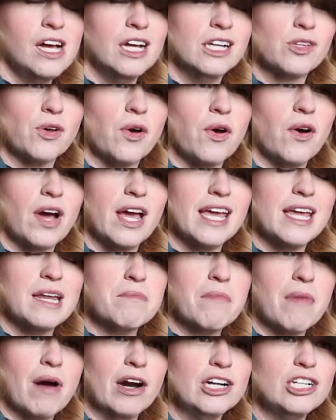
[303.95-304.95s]
So
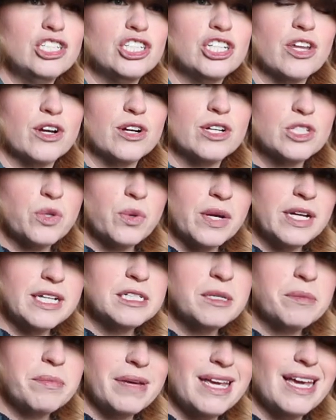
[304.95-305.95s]
in March there's going
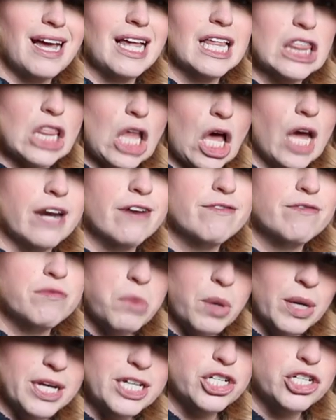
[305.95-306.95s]
to be a lot of
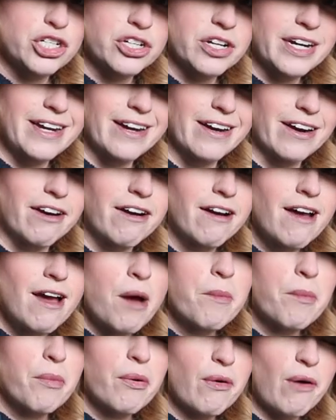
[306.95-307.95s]
moisture here,
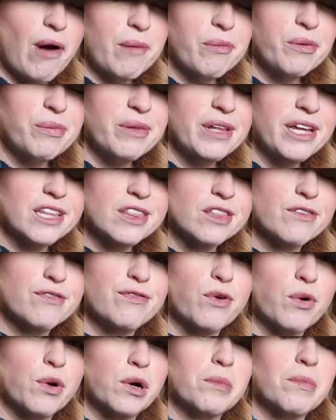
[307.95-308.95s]
probably in the
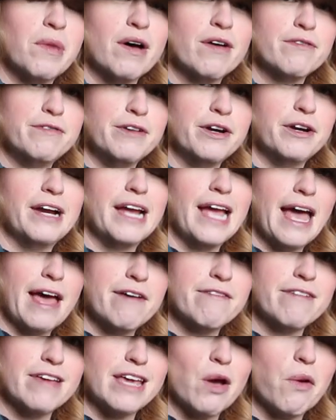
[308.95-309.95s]
form of very
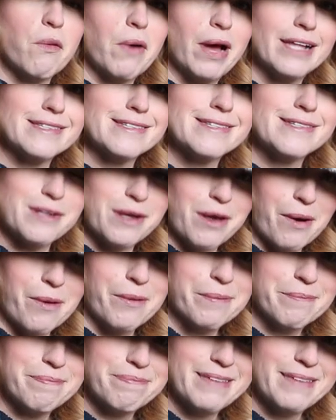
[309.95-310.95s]
heavy wet snow.